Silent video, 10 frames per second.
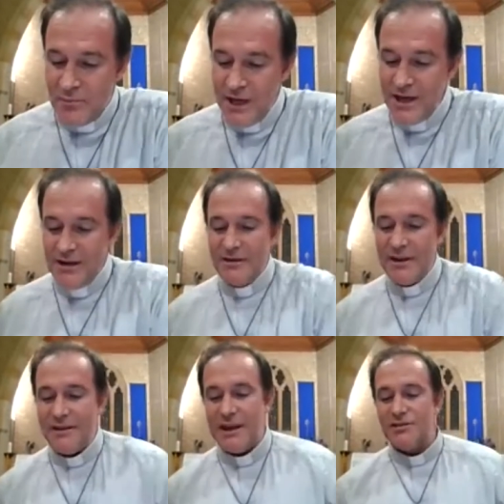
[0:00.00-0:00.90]
Peter, on
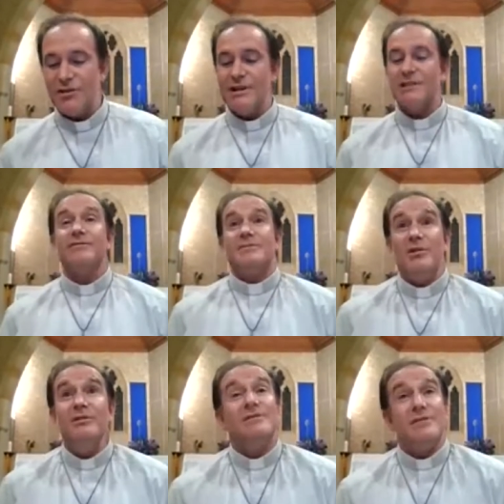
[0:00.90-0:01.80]
the other hand, tries to
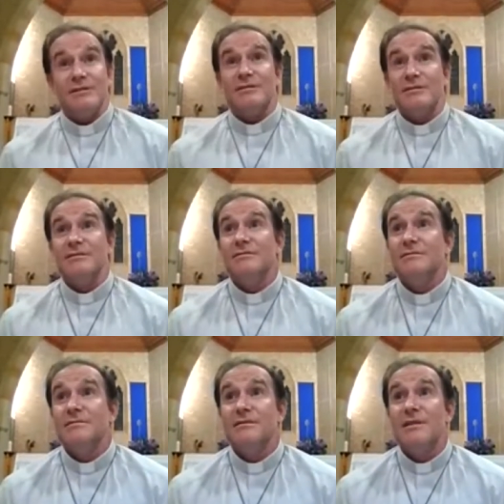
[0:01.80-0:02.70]
respond to Jesus.
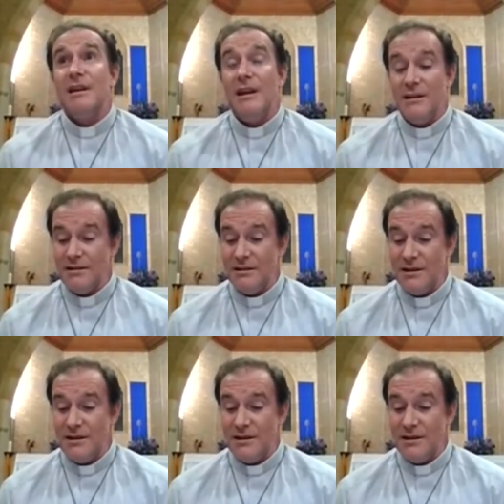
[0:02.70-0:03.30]
And